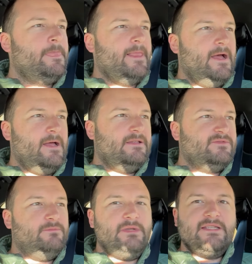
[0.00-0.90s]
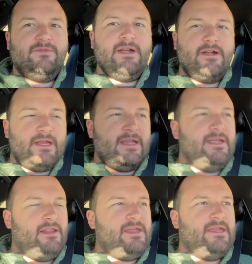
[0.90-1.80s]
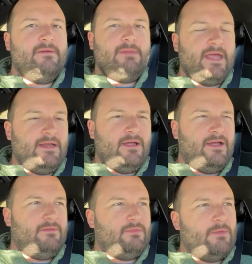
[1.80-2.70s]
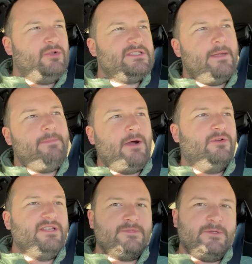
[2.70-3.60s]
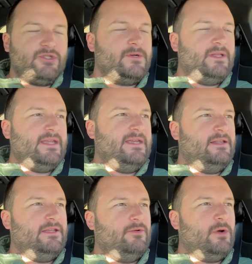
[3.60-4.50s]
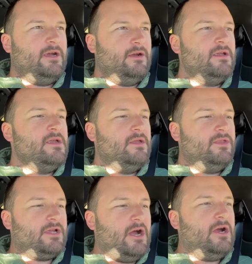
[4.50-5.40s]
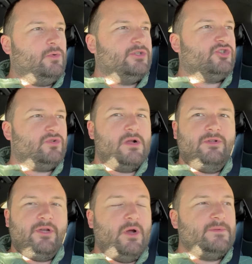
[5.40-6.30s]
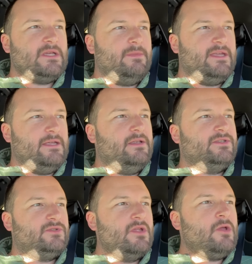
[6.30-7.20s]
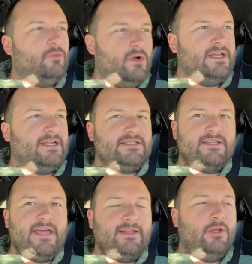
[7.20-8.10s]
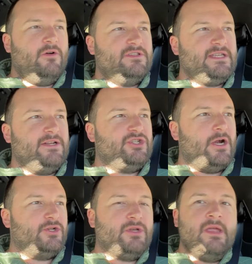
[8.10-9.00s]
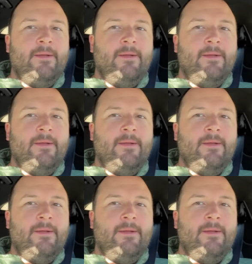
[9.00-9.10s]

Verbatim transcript: uh, it's it's very hilly and, and uh, I wouldn't say mountainous, but certainly hilly where the car would struggle to go up some of the hills when it gets to that low of a state of charge.